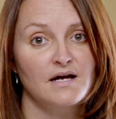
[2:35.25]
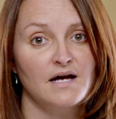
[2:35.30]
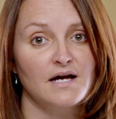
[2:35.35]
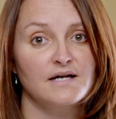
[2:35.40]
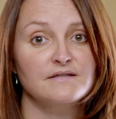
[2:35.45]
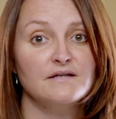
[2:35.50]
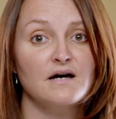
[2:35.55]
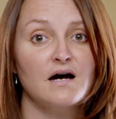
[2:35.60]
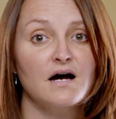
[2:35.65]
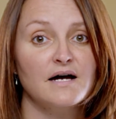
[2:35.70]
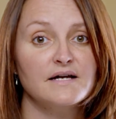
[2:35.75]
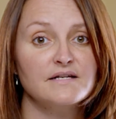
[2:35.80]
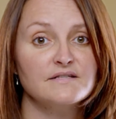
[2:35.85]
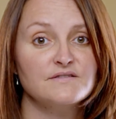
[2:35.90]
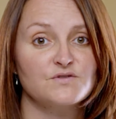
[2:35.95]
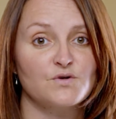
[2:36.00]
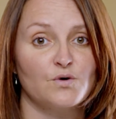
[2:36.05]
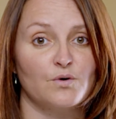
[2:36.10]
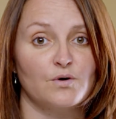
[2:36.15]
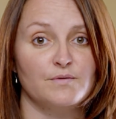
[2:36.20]
and the
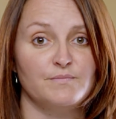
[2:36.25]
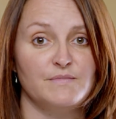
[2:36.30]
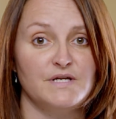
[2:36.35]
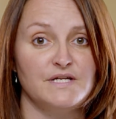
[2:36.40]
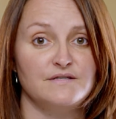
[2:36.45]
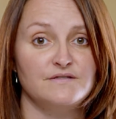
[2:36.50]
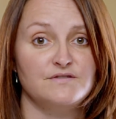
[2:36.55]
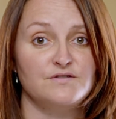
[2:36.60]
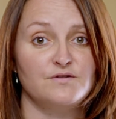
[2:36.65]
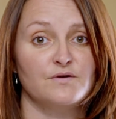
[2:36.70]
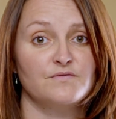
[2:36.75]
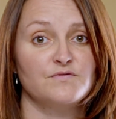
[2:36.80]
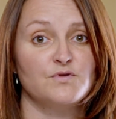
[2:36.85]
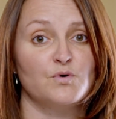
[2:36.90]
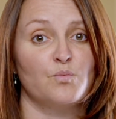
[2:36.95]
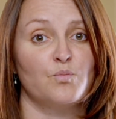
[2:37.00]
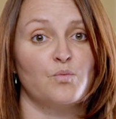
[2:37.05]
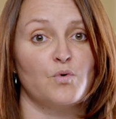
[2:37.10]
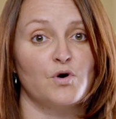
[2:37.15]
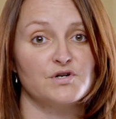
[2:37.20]
highest score means you have
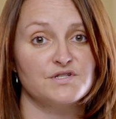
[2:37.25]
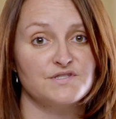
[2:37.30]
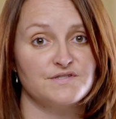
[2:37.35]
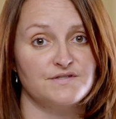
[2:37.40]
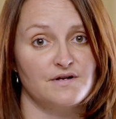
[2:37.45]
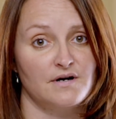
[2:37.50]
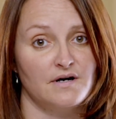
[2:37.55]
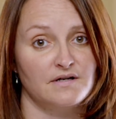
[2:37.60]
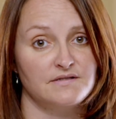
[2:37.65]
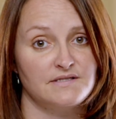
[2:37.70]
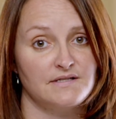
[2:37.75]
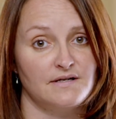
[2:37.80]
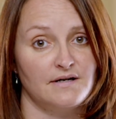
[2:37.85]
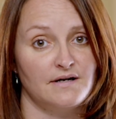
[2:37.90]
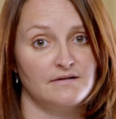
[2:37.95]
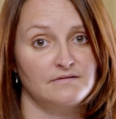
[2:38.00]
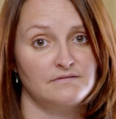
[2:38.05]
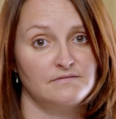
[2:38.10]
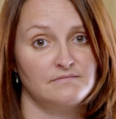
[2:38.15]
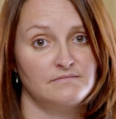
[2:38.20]
the worst nausea.